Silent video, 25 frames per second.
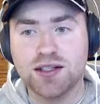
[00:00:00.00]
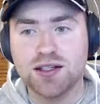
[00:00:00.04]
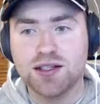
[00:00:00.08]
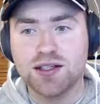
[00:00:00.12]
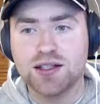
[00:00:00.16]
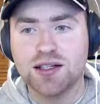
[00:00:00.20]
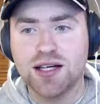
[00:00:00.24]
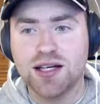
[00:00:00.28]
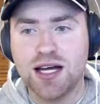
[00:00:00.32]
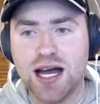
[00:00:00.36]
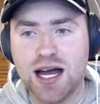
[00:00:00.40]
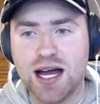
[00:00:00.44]

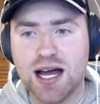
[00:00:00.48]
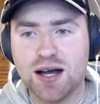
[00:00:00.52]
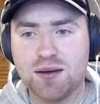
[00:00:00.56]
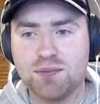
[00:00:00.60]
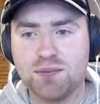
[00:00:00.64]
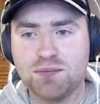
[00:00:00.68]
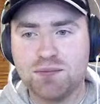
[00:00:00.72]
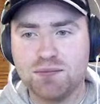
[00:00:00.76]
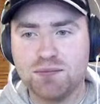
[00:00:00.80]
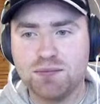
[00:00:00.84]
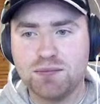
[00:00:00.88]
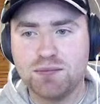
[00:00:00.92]

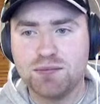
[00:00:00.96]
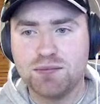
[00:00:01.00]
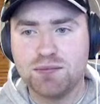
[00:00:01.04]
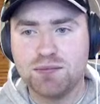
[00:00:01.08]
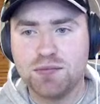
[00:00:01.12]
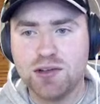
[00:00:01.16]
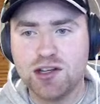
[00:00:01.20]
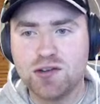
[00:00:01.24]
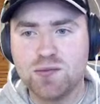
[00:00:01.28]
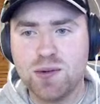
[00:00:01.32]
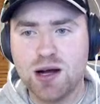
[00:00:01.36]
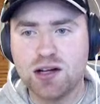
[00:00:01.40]

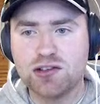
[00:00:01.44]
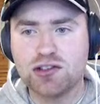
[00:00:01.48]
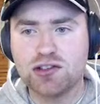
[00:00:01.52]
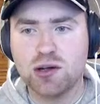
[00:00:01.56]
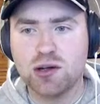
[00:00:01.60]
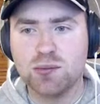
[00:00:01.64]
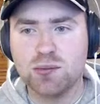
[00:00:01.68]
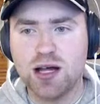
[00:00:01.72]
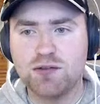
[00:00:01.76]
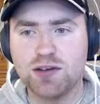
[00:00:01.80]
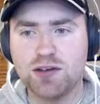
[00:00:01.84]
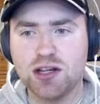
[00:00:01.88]
As much as
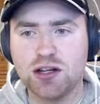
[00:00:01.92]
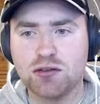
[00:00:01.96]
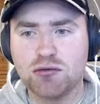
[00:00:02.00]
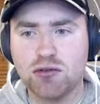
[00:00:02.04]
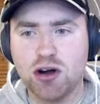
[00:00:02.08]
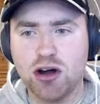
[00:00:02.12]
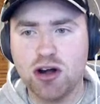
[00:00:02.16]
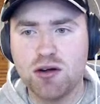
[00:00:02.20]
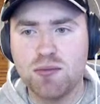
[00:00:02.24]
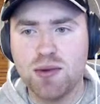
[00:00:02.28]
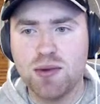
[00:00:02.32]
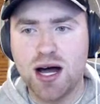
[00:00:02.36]
I'm loving the
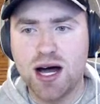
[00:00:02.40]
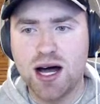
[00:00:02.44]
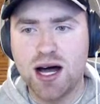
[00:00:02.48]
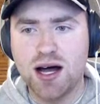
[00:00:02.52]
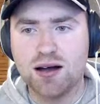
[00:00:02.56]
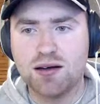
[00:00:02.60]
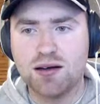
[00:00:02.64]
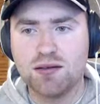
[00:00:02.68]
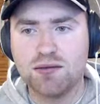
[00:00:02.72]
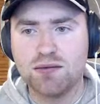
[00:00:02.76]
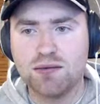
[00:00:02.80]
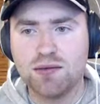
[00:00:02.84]

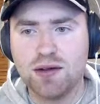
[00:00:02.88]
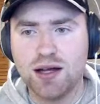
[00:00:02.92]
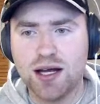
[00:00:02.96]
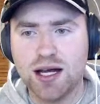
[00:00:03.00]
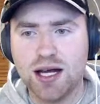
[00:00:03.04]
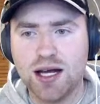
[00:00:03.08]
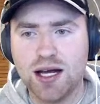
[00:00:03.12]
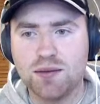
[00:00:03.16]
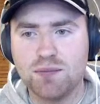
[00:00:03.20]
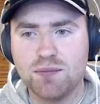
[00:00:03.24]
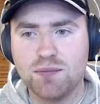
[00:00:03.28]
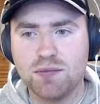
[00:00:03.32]
Roma
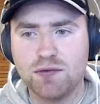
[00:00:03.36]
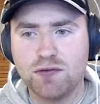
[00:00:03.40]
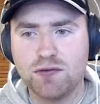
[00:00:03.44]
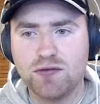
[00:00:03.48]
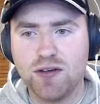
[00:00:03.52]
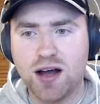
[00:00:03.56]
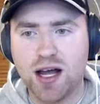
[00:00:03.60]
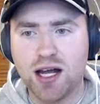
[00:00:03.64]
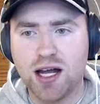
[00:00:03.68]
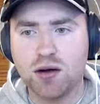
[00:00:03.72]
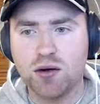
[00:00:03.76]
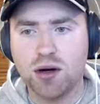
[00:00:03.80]

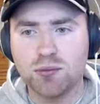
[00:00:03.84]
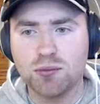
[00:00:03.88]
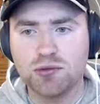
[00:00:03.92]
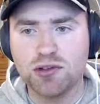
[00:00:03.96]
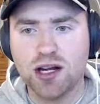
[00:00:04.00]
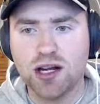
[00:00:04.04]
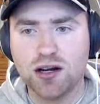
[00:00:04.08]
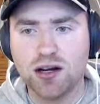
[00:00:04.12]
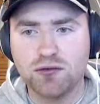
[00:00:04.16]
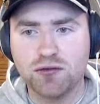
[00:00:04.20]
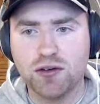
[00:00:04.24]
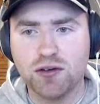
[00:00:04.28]
fail, I'm
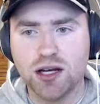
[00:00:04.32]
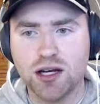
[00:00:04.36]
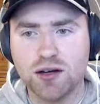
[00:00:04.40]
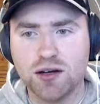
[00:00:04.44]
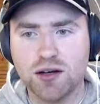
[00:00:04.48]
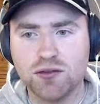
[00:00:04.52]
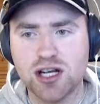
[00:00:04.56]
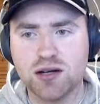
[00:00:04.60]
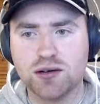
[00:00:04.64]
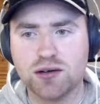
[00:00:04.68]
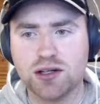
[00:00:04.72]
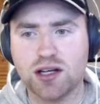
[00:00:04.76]
terrified of
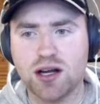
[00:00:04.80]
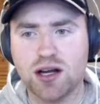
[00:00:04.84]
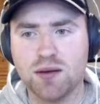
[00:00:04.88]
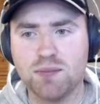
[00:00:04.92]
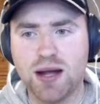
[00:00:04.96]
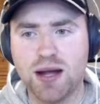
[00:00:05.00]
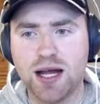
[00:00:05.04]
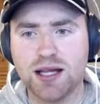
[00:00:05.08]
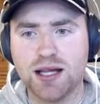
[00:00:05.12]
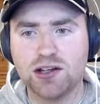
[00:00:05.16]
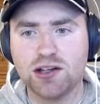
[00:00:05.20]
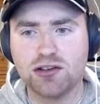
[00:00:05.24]
Cherry going
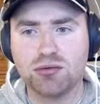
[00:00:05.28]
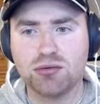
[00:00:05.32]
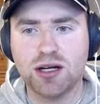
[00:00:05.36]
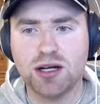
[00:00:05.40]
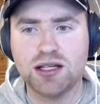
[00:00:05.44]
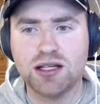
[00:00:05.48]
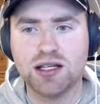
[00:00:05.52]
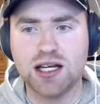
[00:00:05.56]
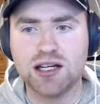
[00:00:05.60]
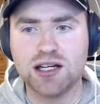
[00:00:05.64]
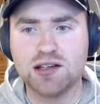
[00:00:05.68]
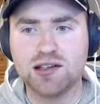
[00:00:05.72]
bad this week.
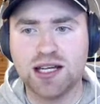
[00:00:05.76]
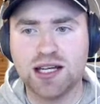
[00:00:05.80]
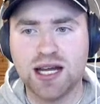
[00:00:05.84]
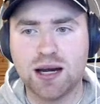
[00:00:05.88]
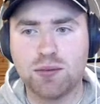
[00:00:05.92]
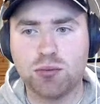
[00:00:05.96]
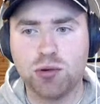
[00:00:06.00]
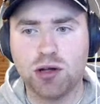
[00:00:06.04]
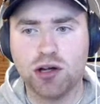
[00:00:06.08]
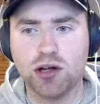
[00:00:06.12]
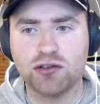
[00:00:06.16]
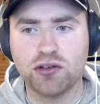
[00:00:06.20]
Need to
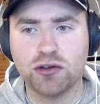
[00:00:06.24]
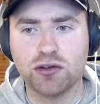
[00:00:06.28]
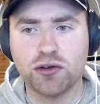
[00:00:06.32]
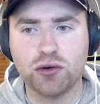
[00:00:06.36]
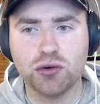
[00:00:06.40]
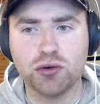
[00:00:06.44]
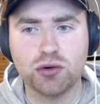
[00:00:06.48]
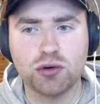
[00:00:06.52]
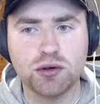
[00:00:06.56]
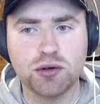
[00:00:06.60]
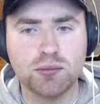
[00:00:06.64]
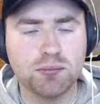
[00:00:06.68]
capitalise on the
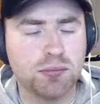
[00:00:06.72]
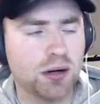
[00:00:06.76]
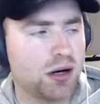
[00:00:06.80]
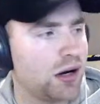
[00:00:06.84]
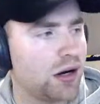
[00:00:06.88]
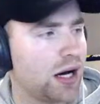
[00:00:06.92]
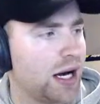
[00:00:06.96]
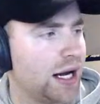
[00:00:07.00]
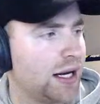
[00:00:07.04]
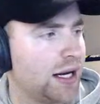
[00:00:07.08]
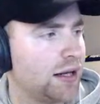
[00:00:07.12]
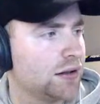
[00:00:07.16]
Gorn
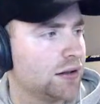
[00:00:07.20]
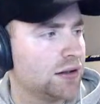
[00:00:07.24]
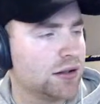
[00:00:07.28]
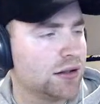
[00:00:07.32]
buy.